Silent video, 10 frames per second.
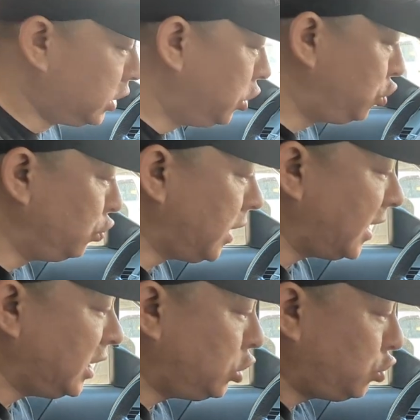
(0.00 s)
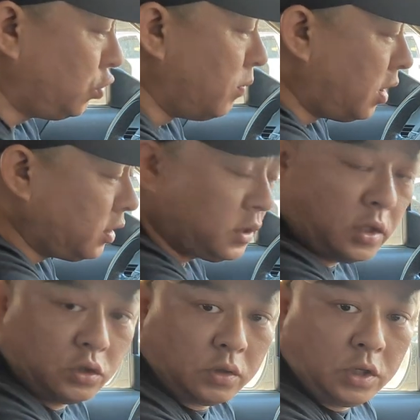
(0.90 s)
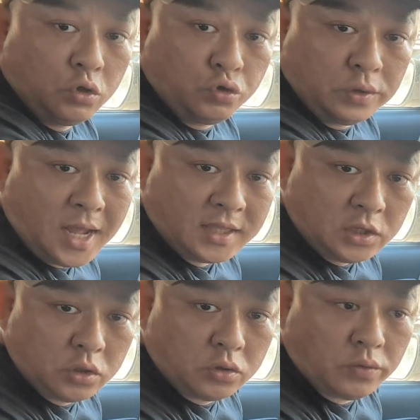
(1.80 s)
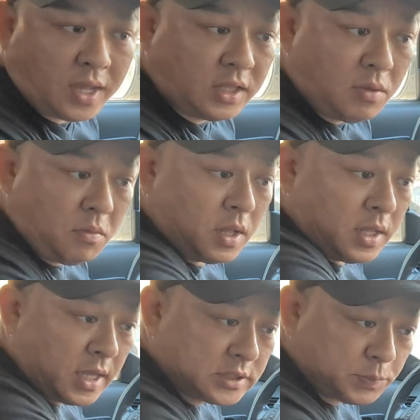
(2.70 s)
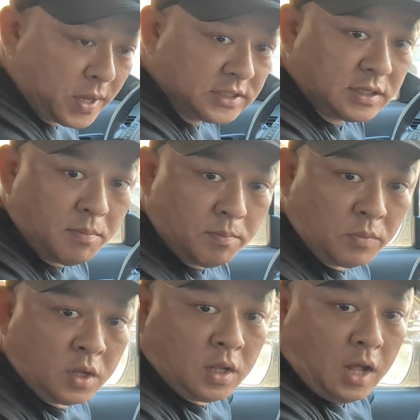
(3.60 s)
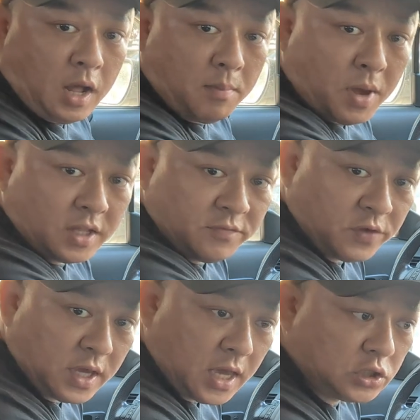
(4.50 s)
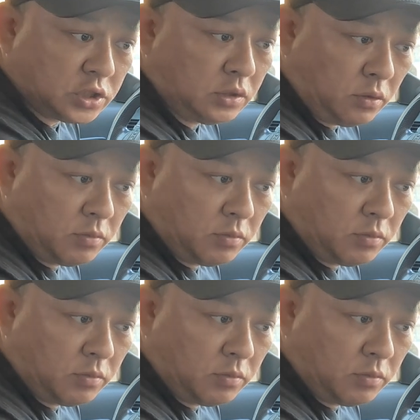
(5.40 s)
You do not need to do any expensive modification,